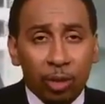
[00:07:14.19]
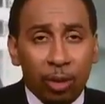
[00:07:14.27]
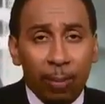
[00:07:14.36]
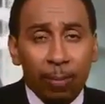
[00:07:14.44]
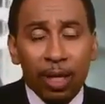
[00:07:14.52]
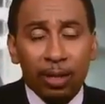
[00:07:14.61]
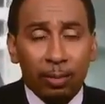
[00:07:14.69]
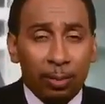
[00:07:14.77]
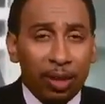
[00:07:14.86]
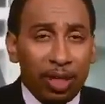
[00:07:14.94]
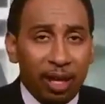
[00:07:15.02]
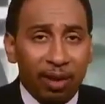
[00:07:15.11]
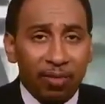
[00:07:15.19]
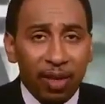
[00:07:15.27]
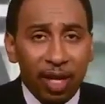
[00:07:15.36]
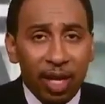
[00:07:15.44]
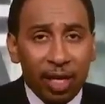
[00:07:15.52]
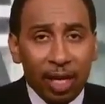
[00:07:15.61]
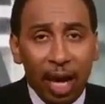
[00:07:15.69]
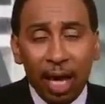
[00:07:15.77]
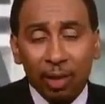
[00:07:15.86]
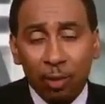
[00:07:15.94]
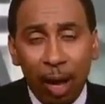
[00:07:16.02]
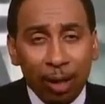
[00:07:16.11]
so they must believe that
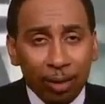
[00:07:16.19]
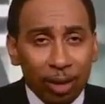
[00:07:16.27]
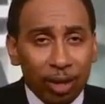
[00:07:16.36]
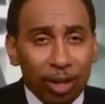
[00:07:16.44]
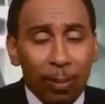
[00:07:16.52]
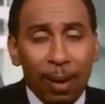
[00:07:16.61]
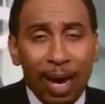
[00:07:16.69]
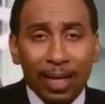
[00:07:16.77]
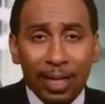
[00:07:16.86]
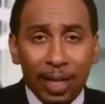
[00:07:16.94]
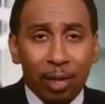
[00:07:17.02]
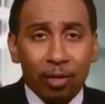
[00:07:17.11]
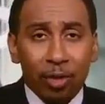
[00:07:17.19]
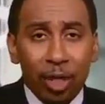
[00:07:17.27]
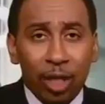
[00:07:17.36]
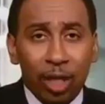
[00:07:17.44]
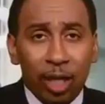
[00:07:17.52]
Osweiler or somebody else